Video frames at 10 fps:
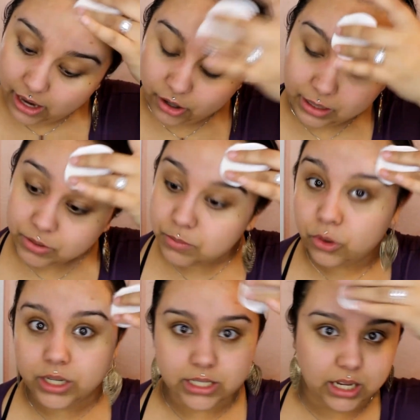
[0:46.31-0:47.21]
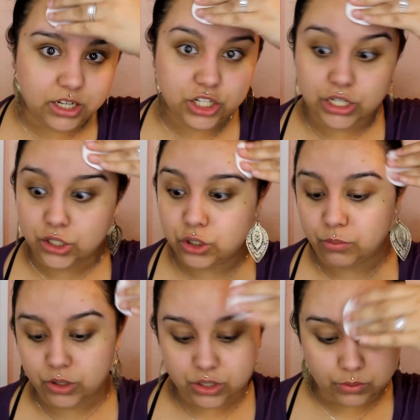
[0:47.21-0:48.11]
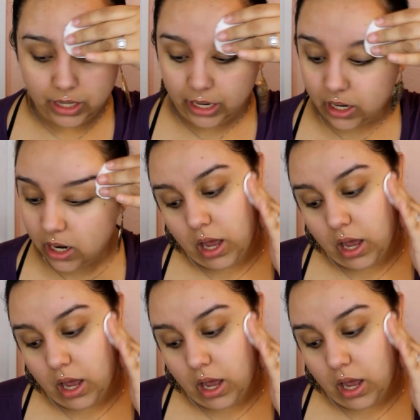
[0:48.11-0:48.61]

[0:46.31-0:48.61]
her name was Marissa, she's super sweet.